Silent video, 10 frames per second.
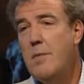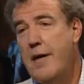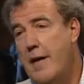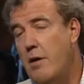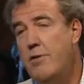it?
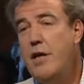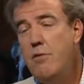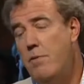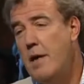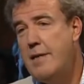Top Gear, or are
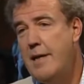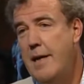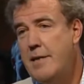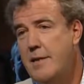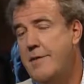you
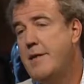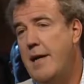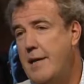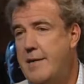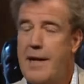writing a letter to the
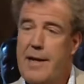Daily